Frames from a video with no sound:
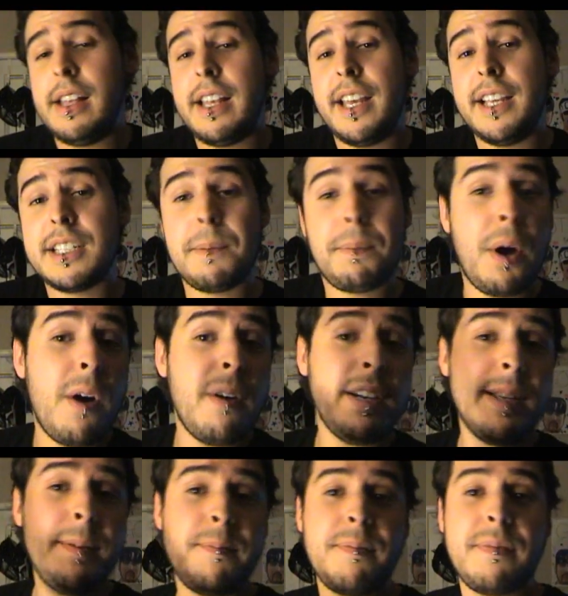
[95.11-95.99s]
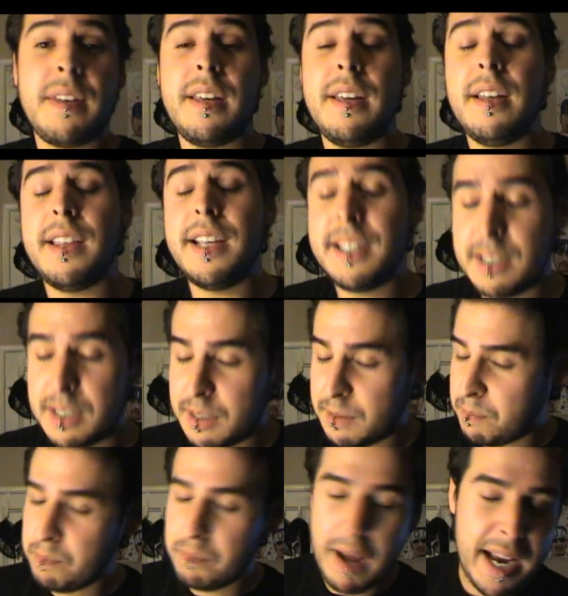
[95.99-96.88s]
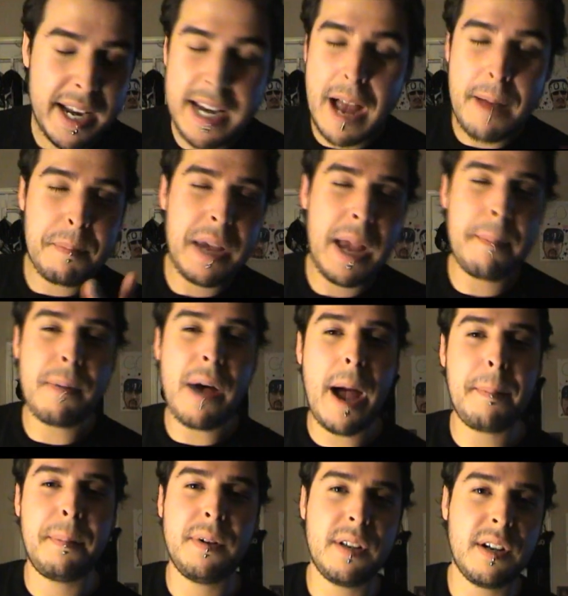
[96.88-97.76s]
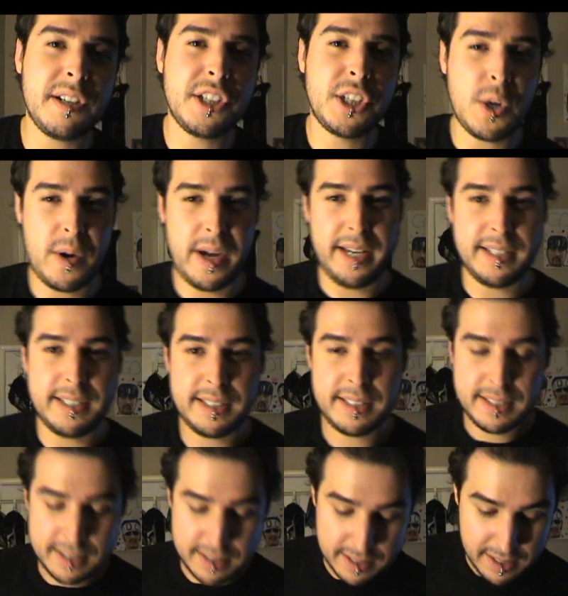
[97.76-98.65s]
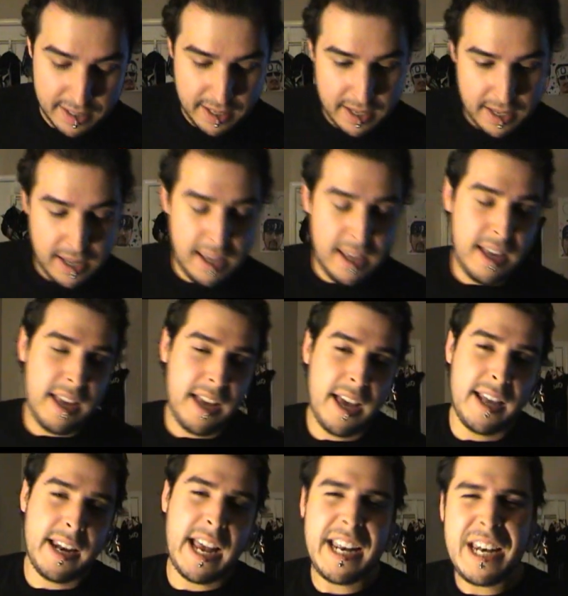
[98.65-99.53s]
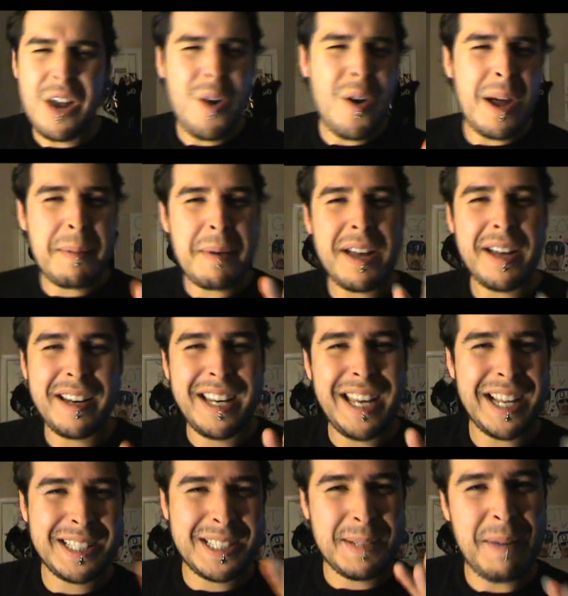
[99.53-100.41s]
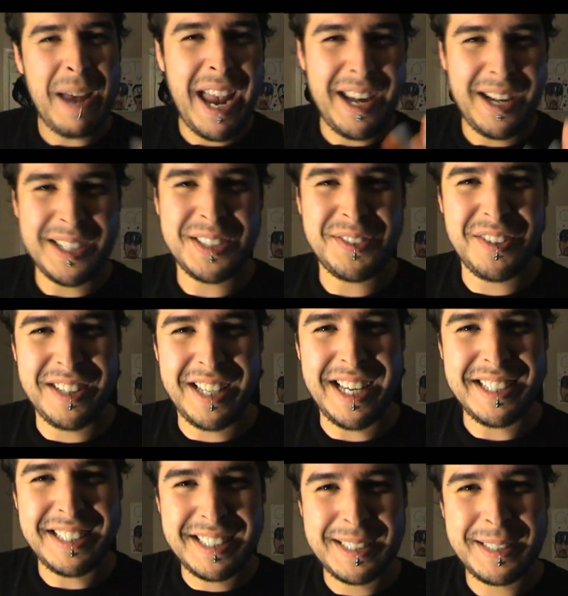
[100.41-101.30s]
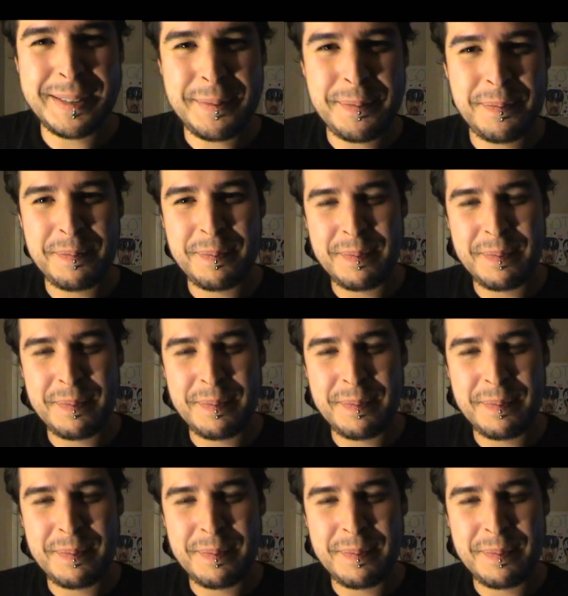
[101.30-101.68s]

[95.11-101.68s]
His opponent, this might not be a popular choice. And I know I'm going to get some haters for this.